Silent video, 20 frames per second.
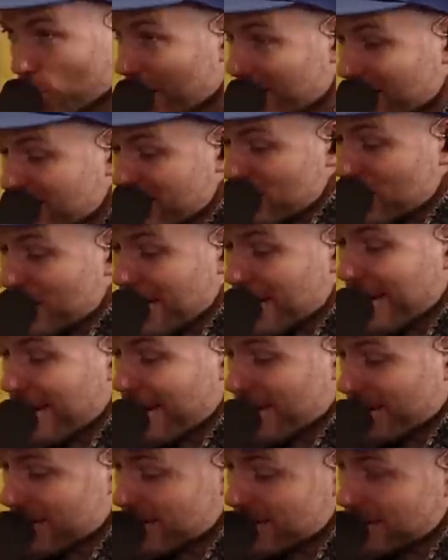2 in 3
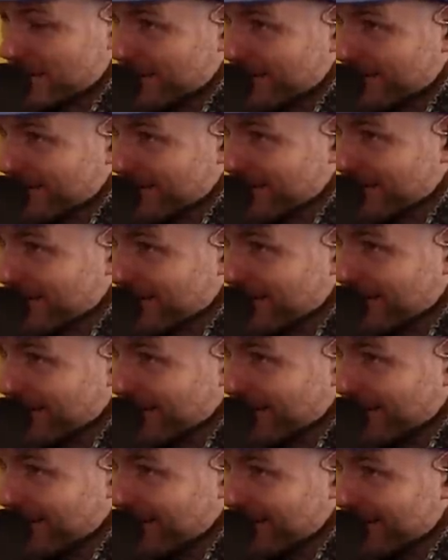years.
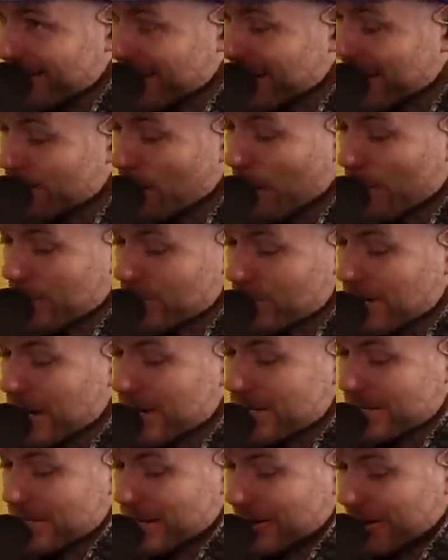2nd one was
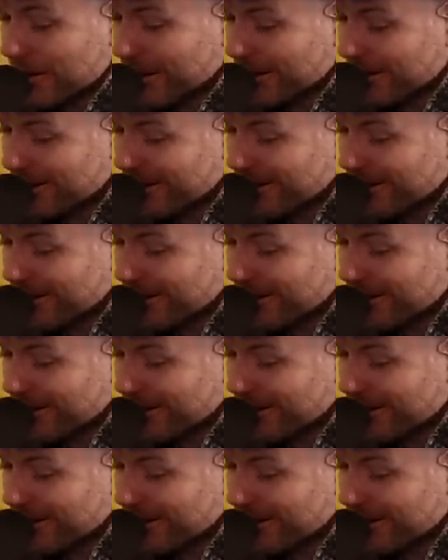unnecessary.